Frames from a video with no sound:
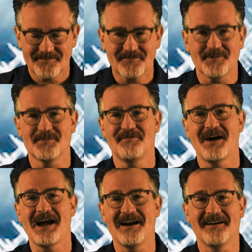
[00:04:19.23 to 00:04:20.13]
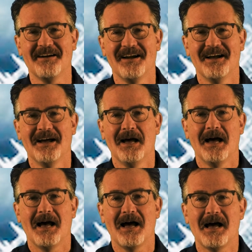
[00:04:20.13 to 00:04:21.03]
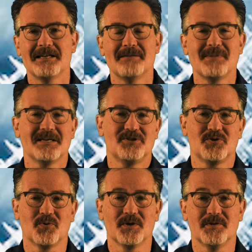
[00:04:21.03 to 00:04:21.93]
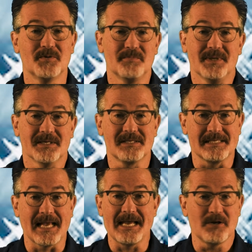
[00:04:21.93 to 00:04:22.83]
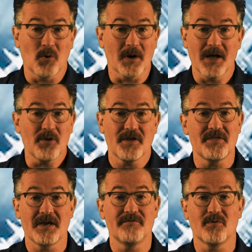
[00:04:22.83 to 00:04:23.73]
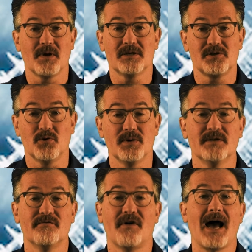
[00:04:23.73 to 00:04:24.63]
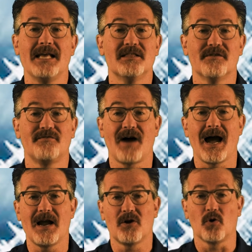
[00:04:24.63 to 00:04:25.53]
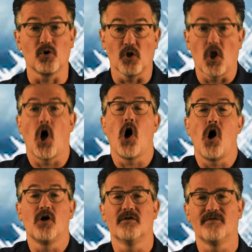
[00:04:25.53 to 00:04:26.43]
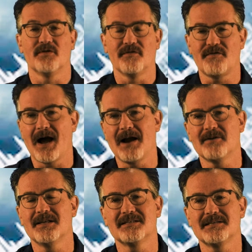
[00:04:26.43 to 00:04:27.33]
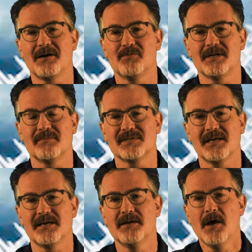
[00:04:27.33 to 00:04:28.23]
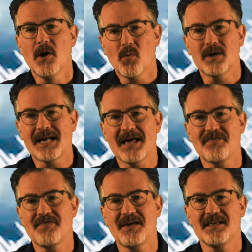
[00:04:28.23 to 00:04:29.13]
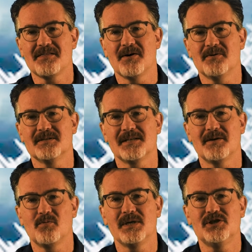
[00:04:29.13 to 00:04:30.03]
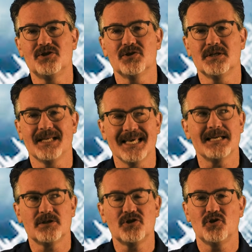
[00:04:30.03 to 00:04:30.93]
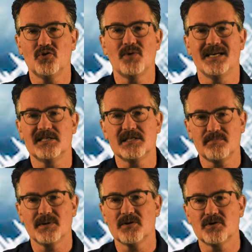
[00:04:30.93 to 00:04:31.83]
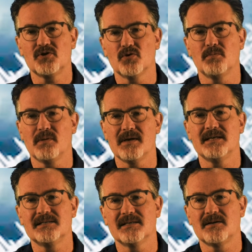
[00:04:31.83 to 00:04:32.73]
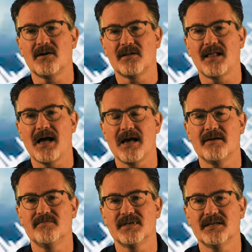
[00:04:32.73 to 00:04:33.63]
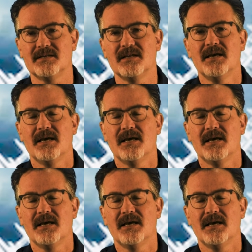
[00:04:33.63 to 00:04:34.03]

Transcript: from the fire. And I'm not sure it would be a sane or healthy thing for us to invite the fire or long for the fire. That's not what I'm saying. What I think, though, is that we should get to a spiritual place in our lives and